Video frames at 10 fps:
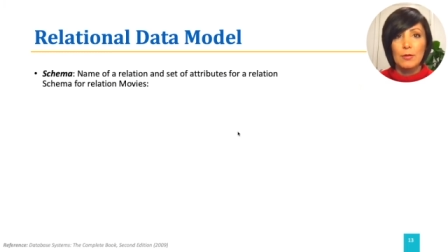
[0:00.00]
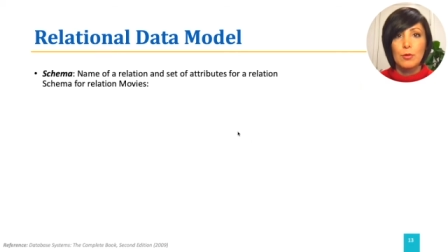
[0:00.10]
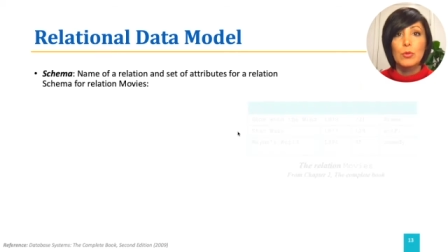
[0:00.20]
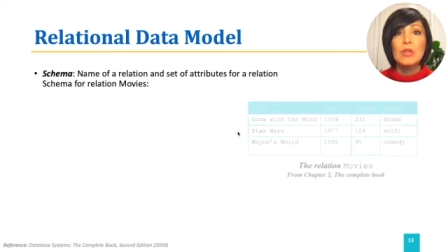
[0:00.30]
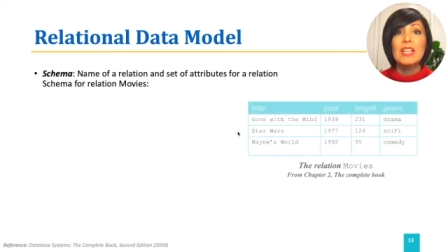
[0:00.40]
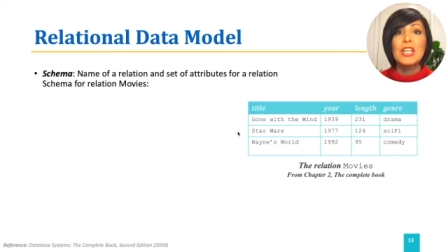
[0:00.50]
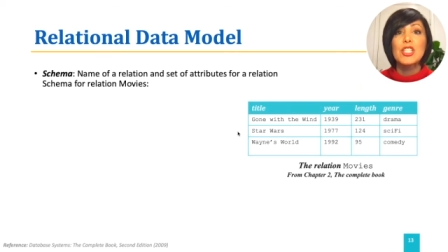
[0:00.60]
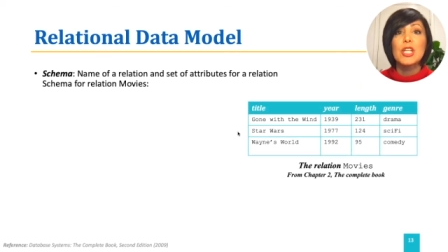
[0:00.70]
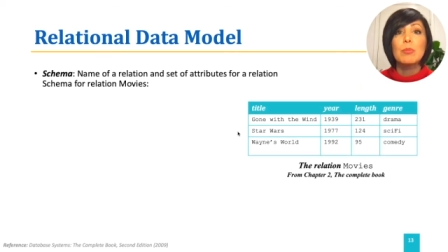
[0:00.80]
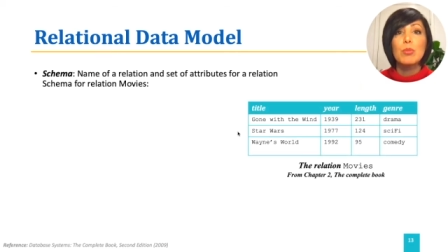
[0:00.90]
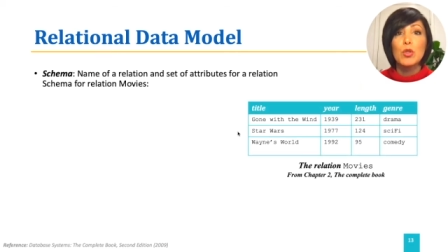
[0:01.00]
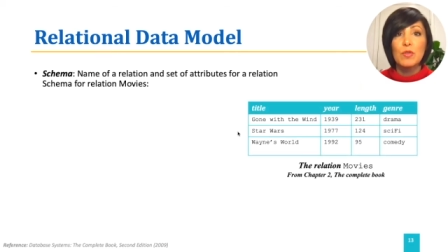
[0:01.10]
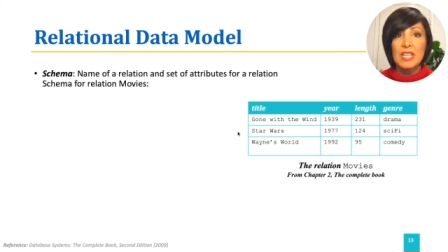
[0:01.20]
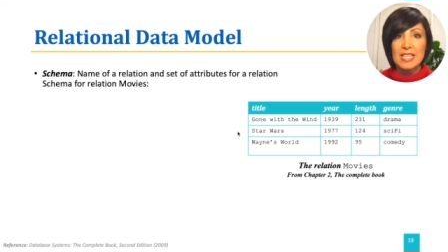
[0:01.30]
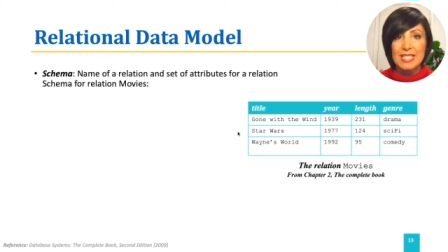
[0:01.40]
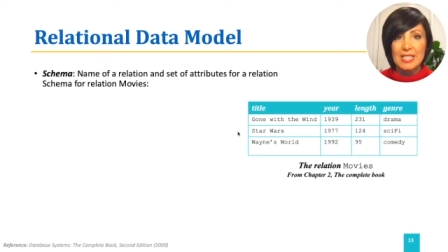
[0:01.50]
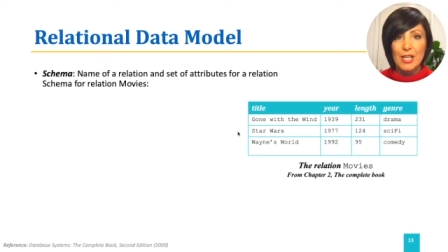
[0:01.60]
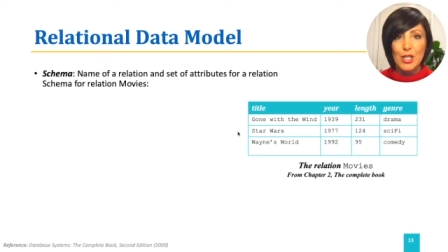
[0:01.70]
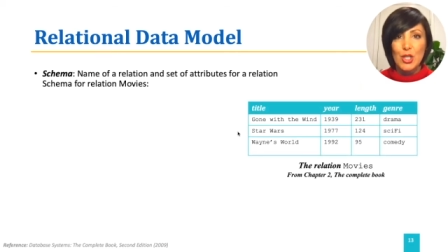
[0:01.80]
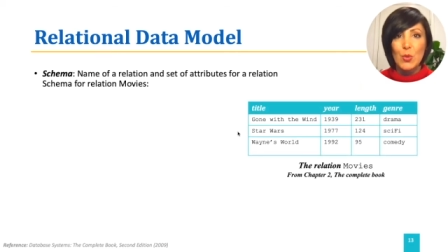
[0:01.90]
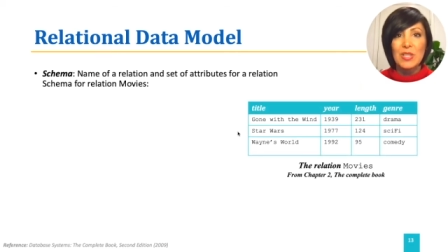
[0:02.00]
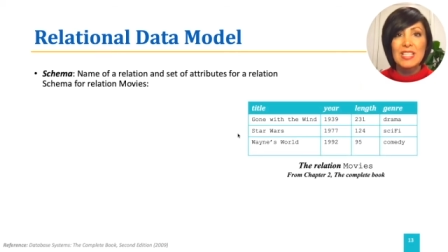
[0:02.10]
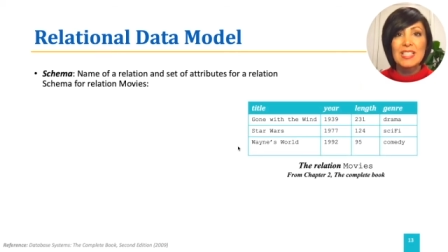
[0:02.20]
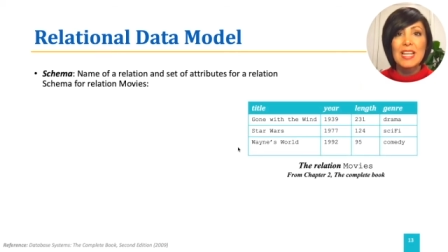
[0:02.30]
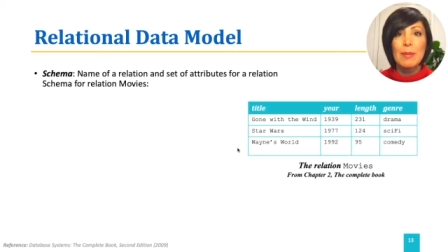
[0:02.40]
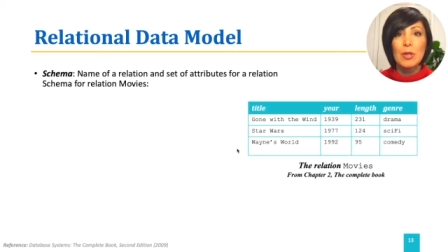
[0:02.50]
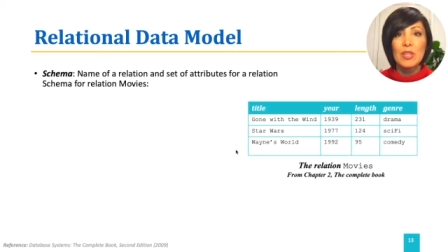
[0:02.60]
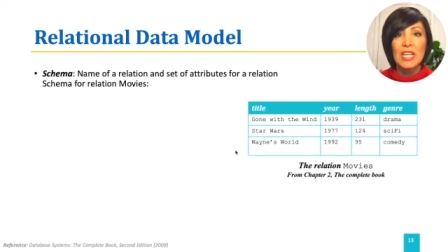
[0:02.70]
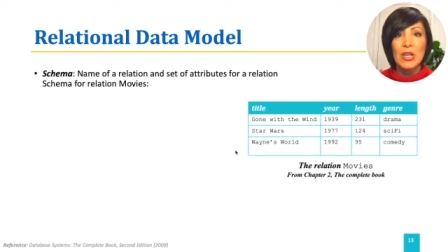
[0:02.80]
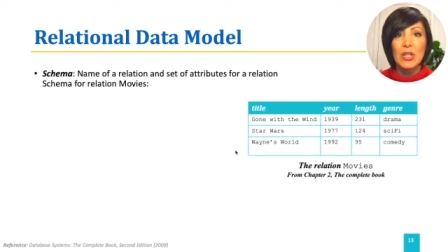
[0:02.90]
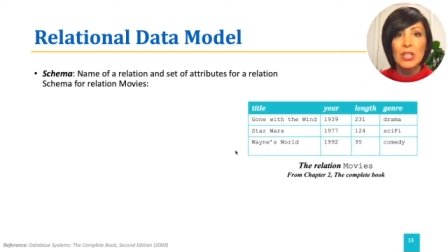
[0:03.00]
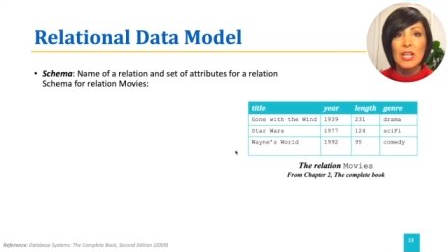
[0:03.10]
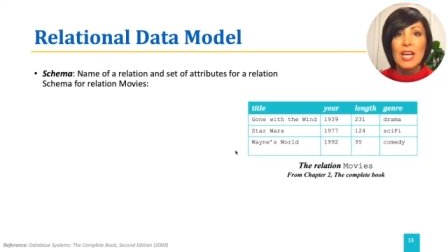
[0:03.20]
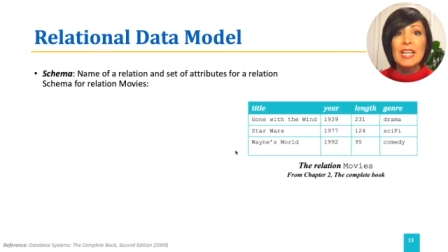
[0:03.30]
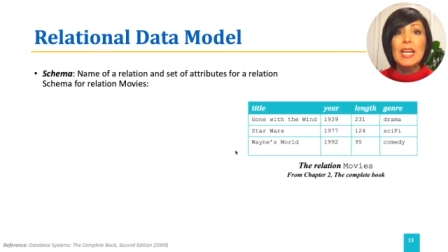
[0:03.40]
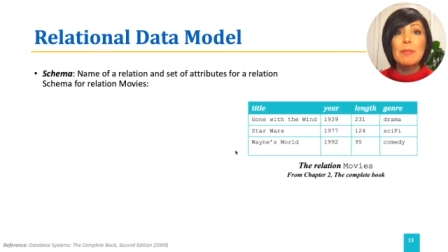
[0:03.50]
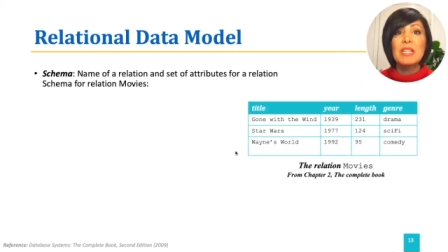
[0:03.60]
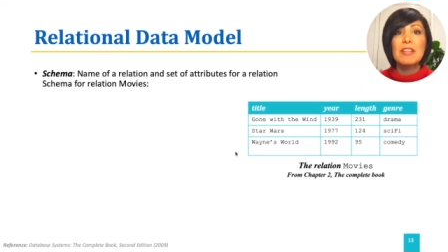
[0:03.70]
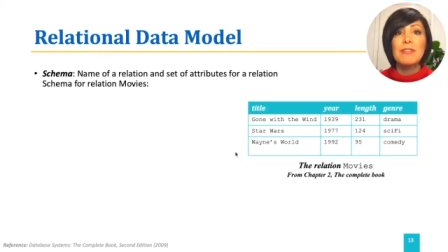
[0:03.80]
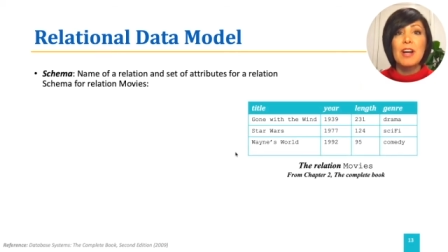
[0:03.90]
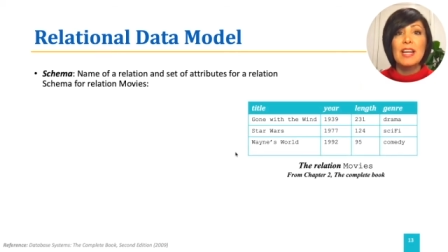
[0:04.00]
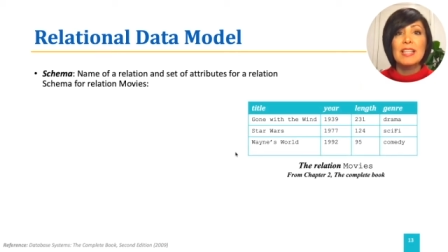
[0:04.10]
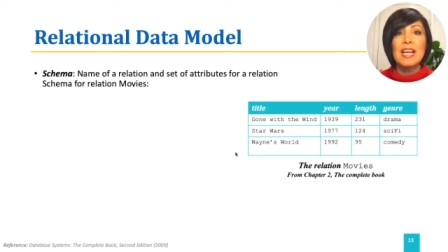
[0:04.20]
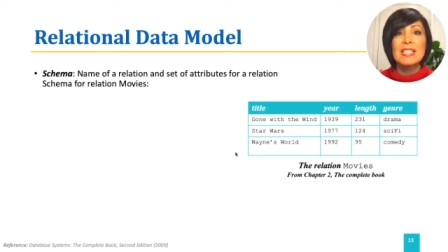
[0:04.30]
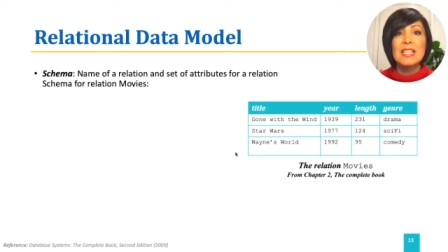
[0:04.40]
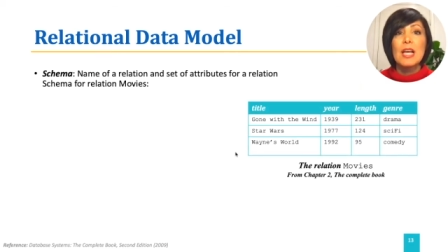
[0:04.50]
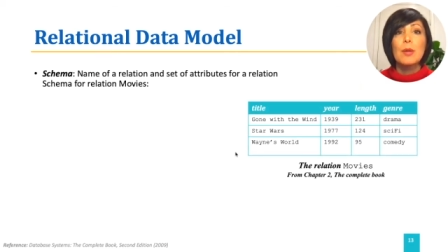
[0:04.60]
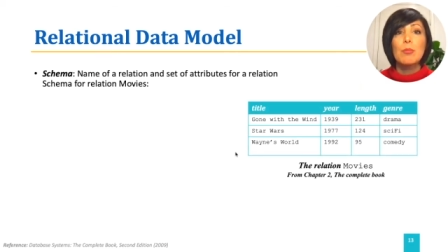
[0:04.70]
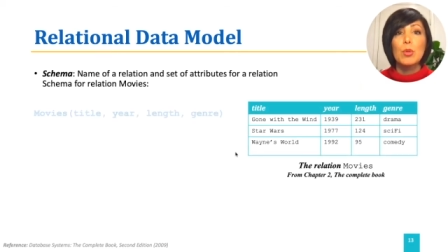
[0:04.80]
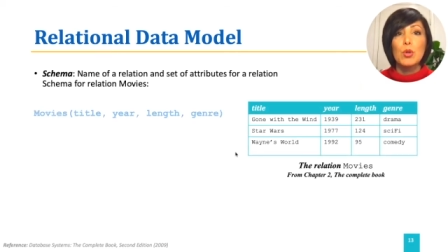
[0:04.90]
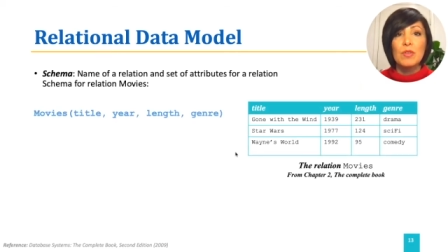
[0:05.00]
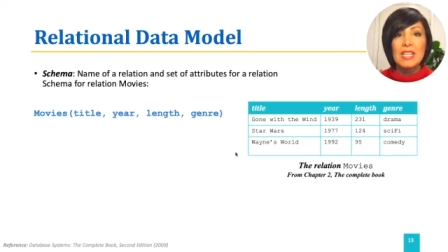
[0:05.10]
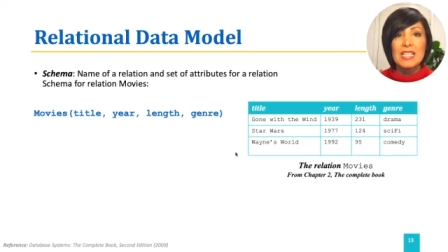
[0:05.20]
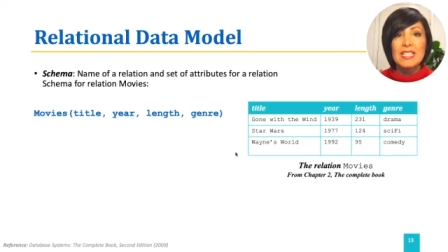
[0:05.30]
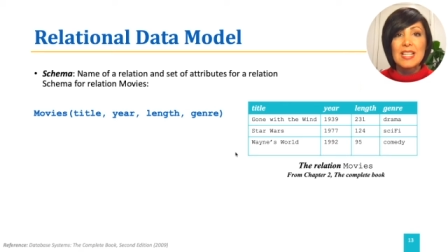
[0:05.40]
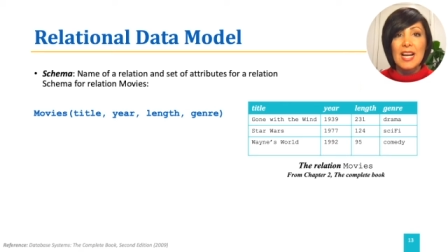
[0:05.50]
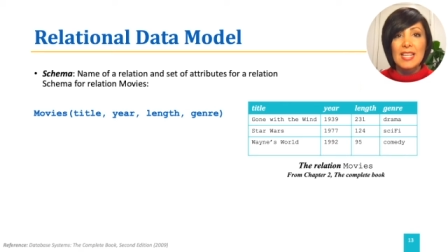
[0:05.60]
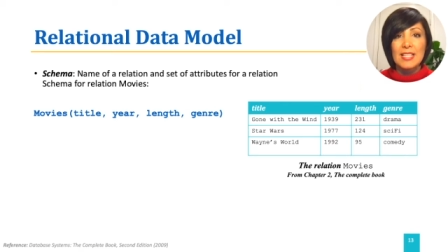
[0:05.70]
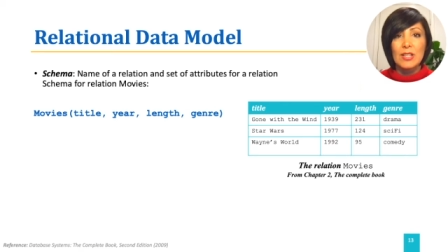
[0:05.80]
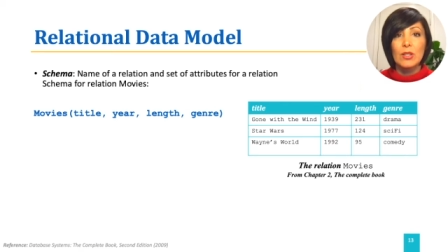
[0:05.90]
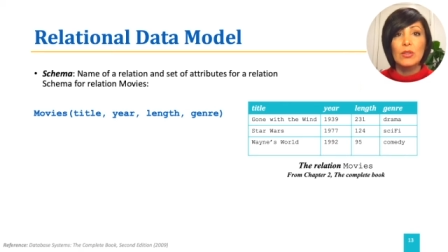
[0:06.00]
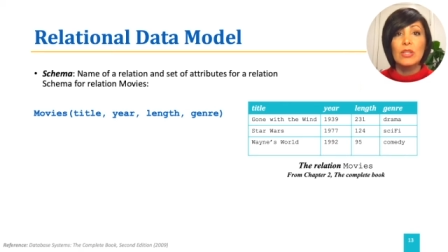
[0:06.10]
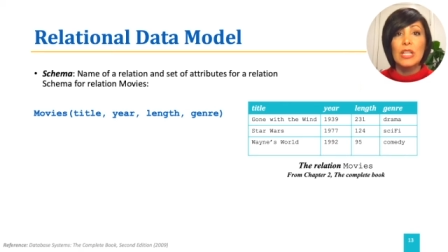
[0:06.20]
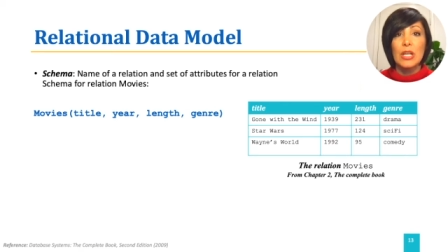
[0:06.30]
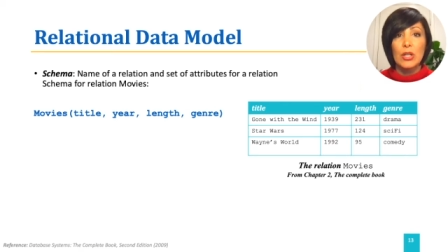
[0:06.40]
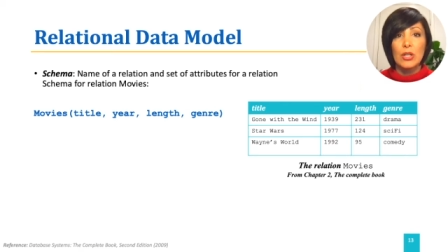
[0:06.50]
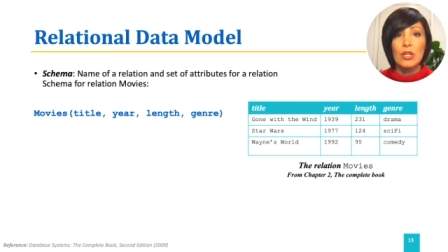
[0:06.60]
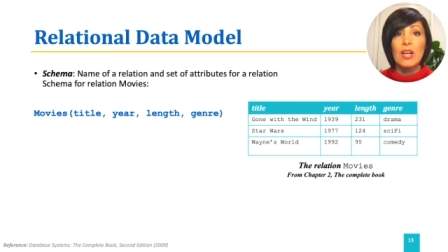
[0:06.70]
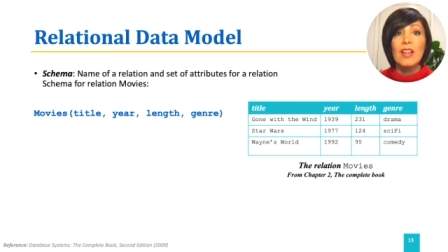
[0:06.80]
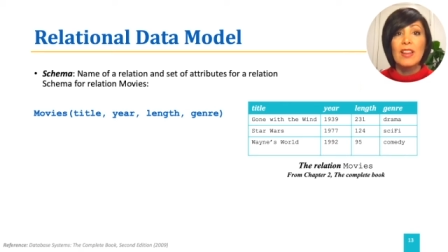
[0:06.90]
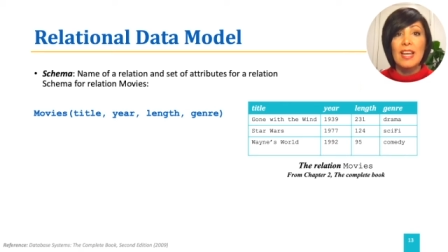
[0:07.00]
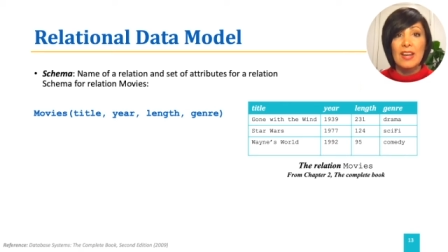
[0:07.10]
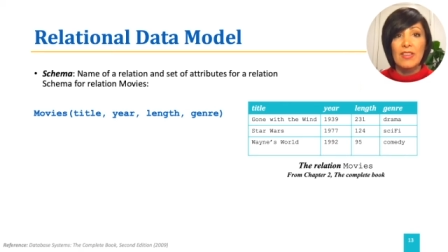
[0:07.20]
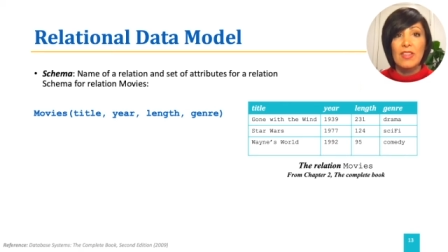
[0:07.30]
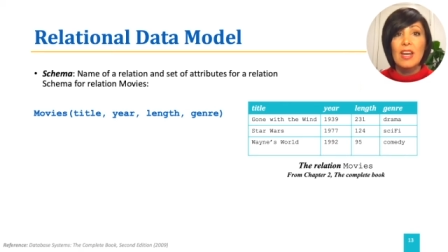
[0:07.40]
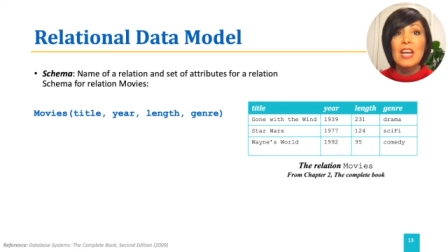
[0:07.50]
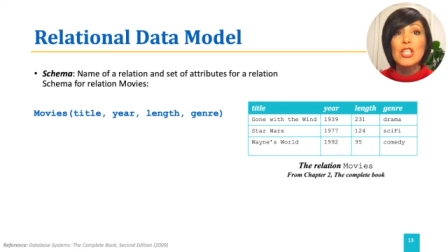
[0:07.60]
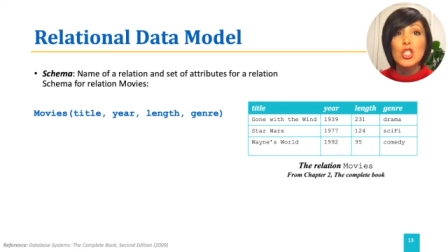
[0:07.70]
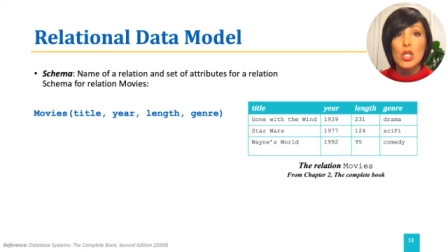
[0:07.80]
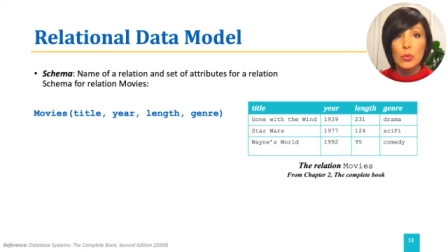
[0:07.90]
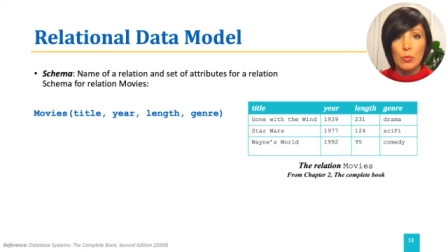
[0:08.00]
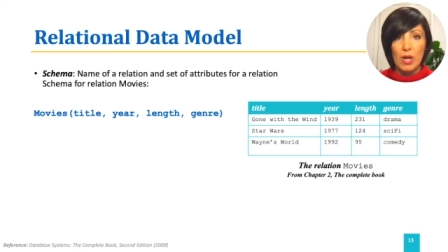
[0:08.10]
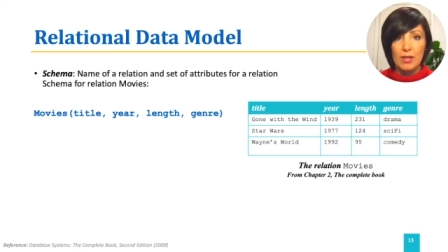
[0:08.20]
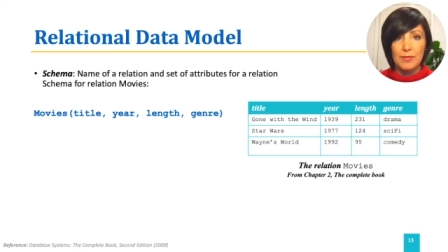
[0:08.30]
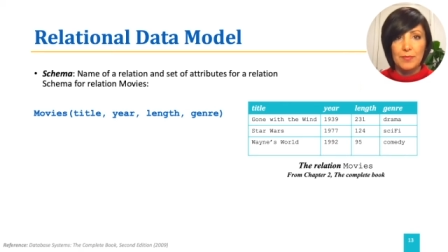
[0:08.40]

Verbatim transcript: for relation movies shown in the table here can be defined as movies, title, year, length, and genre.